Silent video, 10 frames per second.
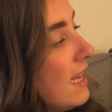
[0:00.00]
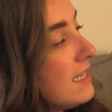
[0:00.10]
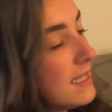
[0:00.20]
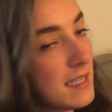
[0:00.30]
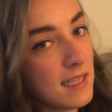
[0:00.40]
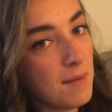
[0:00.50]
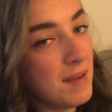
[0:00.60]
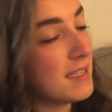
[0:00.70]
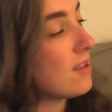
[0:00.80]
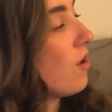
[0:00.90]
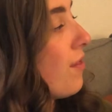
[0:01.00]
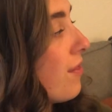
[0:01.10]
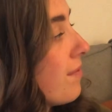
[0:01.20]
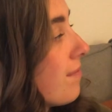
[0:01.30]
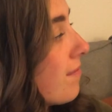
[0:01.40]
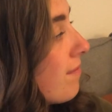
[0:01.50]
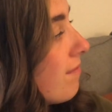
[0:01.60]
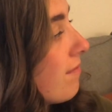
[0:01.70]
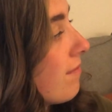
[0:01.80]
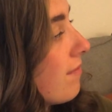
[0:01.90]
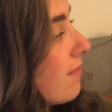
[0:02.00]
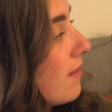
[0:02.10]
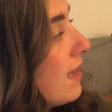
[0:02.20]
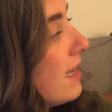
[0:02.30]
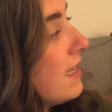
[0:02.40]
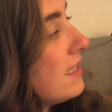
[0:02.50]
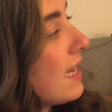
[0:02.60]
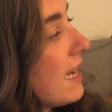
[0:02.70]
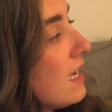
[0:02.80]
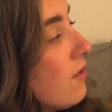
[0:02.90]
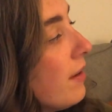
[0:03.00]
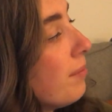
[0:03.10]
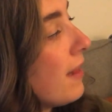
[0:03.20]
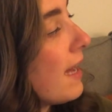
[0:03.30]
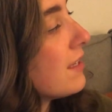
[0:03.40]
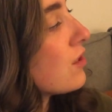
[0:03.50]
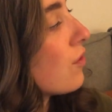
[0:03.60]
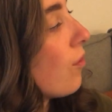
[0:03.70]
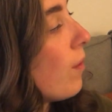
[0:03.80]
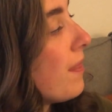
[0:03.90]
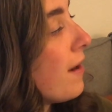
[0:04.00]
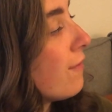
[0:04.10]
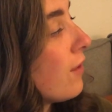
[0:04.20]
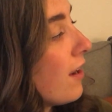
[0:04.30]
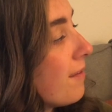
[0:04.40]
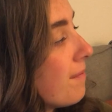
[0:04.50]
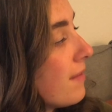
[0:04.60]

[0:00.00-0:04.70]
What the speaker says: It's a sleepy sloth. Tiny green plants grow in their fur.